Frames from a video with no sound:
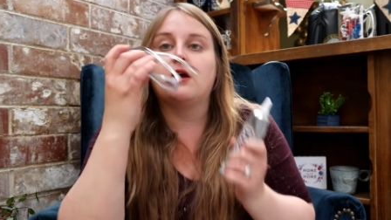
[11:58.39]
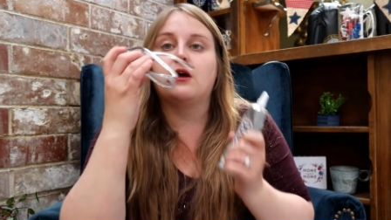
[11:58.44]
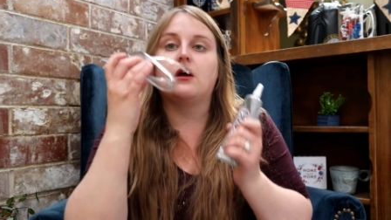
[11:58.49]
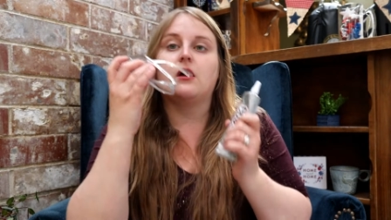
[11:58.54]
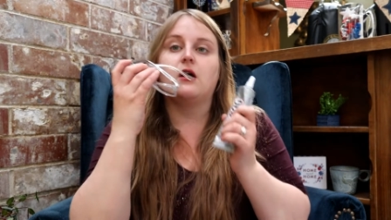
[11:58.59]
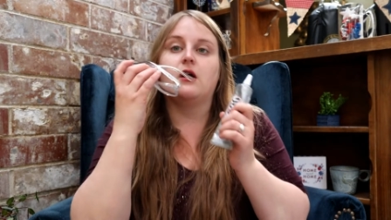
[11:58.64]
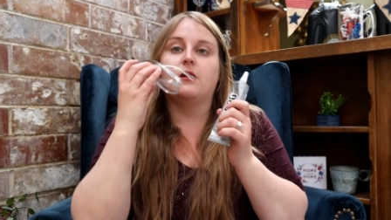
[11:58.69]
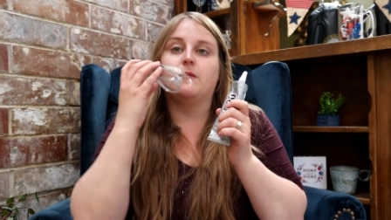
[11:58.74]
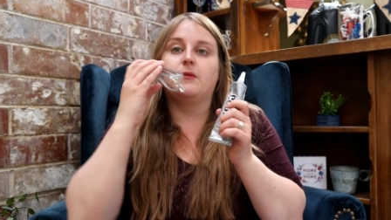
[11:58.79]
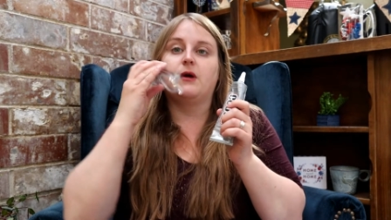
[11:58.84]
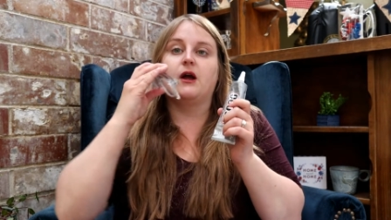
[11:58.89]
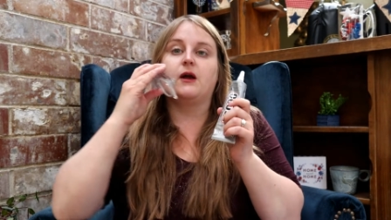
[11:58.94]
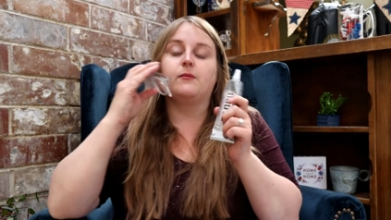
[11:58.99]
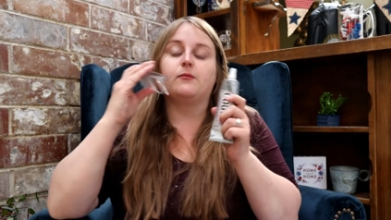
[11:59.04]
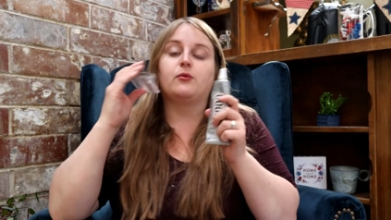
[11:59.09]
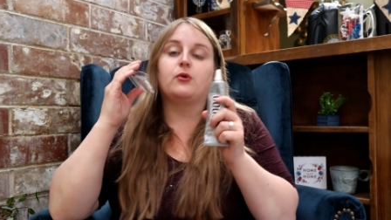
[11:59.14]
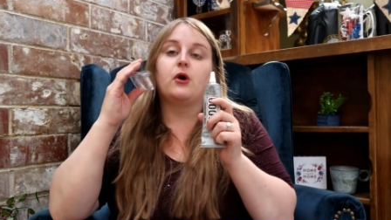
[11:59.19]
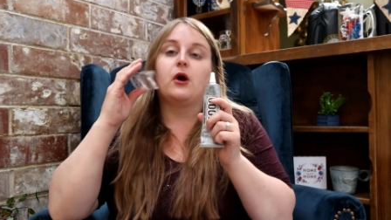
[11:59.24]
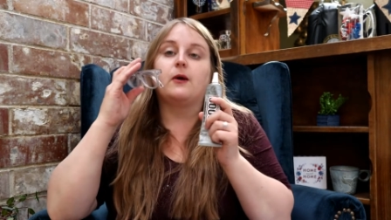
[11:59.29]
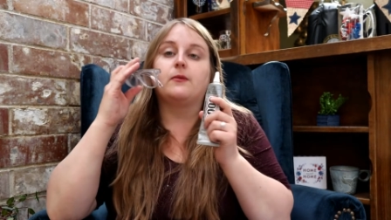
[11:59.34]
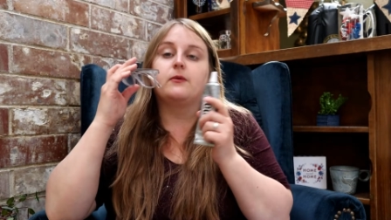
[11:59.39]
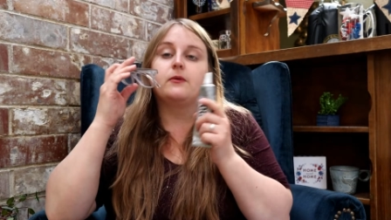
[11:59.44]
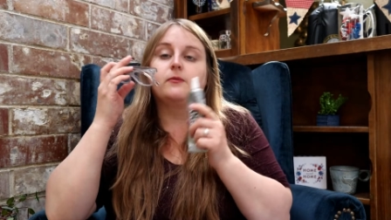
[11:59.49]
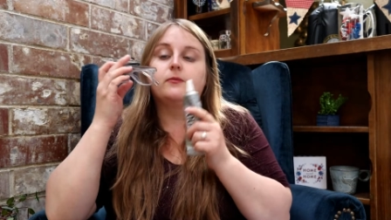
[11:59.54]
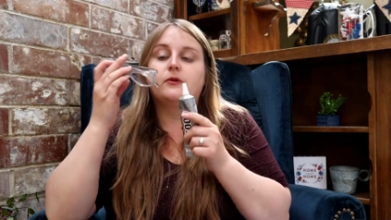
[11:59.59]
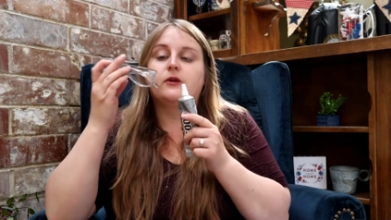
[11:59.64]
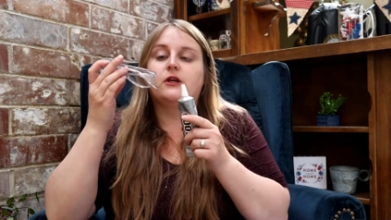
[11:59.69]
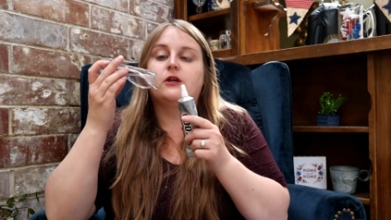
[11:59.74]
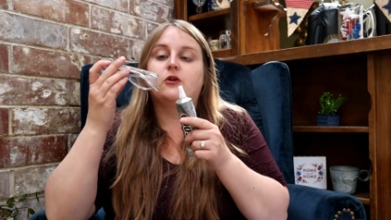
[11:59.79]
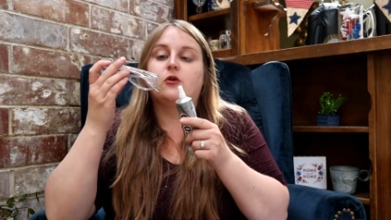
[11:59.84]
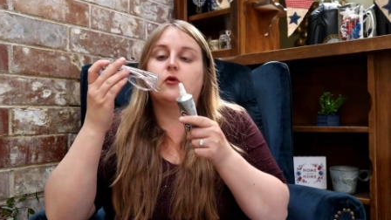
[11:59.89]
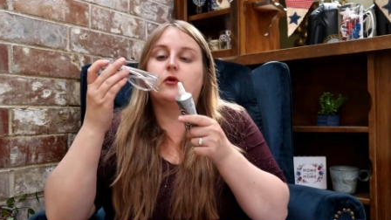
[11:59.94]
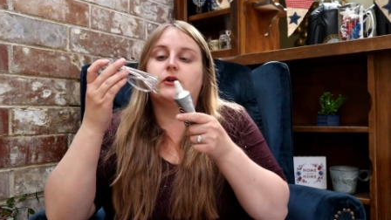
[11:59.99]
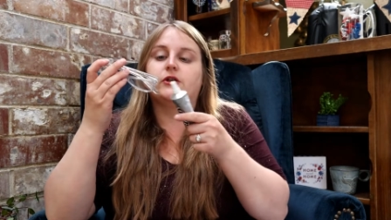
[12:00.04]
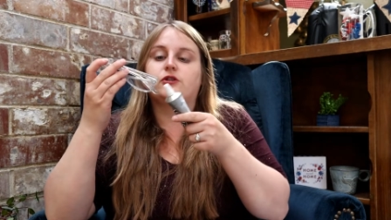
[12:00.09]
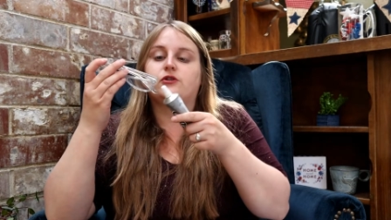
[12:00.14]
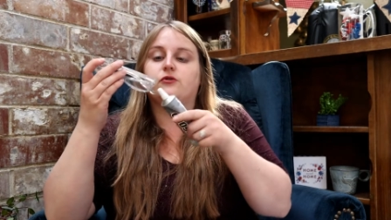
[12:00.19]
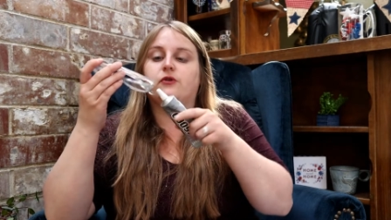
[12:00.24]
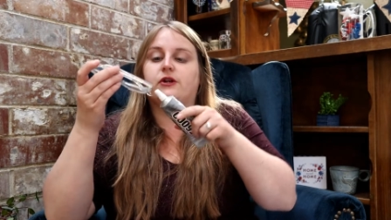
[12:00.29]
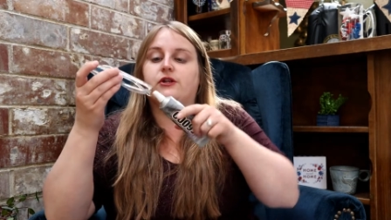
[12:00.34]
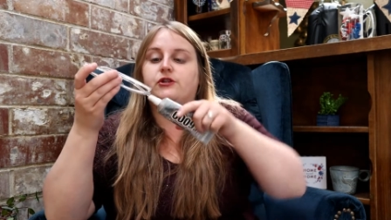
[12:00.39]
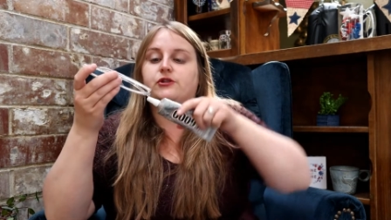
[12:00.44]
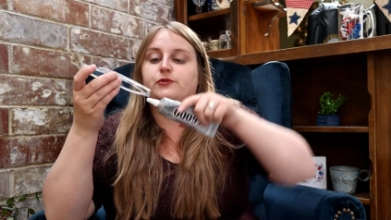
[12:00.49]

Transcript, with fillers: Um, I'm probably going to, I